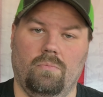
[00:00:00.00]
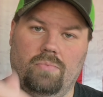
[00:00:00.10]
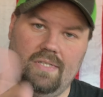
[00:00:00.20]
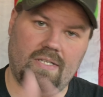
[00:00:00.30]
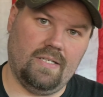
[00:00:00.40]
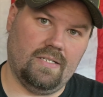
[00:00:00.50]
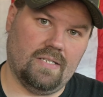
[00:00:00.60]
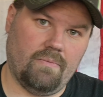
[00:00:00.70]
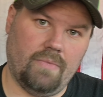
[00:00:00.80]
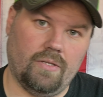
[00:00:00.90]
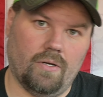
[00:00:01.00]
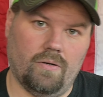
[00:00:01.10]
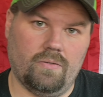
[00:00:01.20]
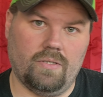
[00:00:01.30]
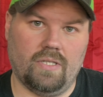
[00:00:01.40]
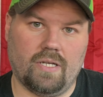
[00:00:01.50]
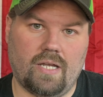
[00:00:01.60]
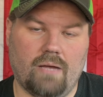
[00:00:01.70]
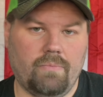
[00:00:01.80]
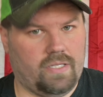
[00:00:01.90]
please let me know in the
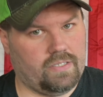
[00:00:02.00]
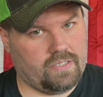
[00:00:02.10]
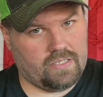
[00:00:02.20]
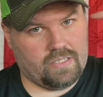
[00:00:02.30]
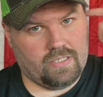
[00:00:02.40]
comments